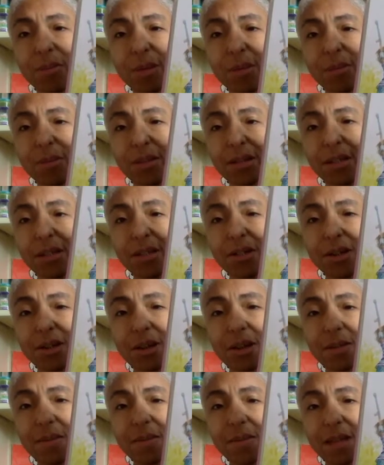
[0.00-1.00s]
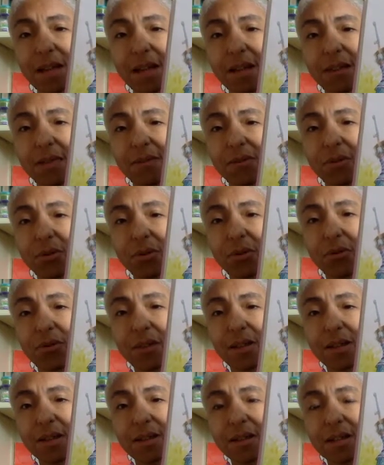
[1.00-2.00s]
up, linked arms, and the four
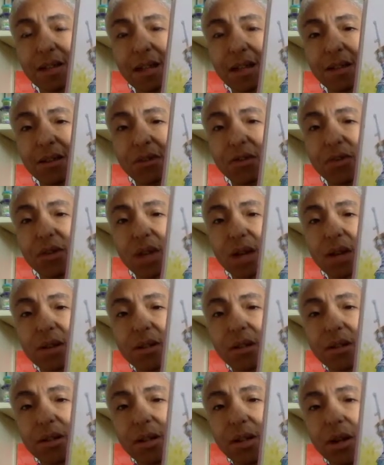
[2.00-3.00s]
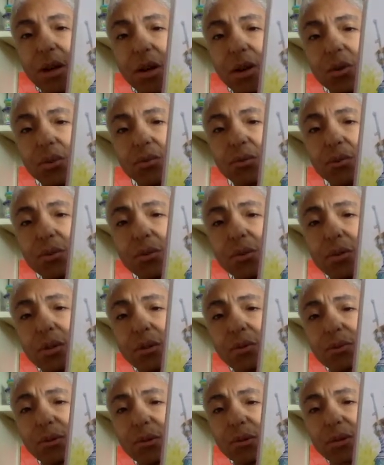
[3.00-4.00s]
friends together shouted,
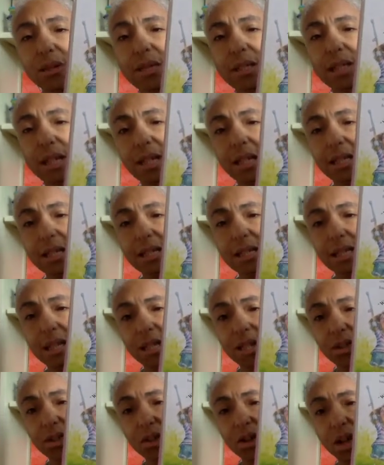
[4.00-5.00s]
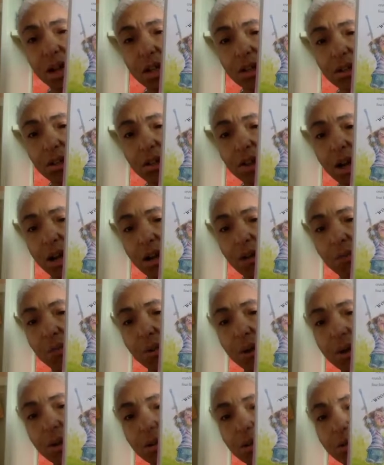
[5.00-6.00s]
woodle woodle, dink dink, cha cha,
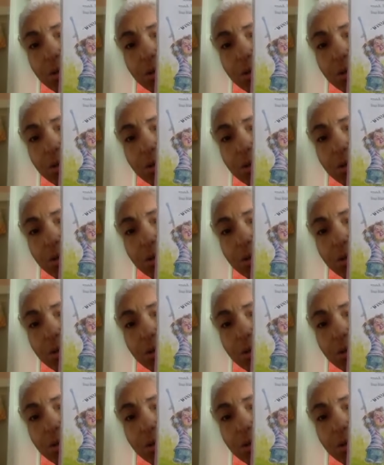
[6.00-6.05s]
waddle